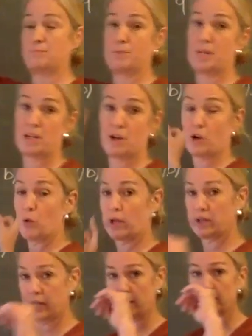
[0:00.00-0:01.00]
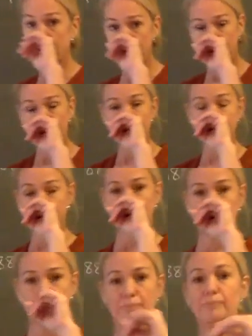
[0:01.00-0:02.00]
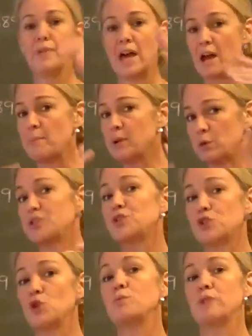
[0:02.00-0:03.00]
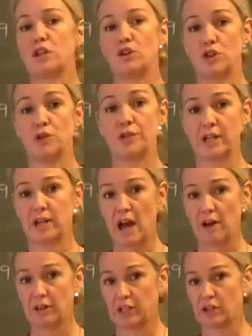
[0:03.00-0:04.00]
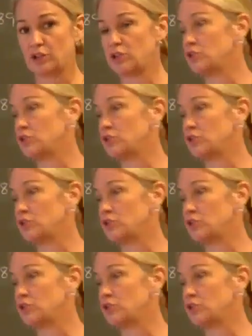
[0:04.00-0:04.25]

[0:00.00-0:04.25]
and B here quickly. And I'm going to assume that you're using a calculator to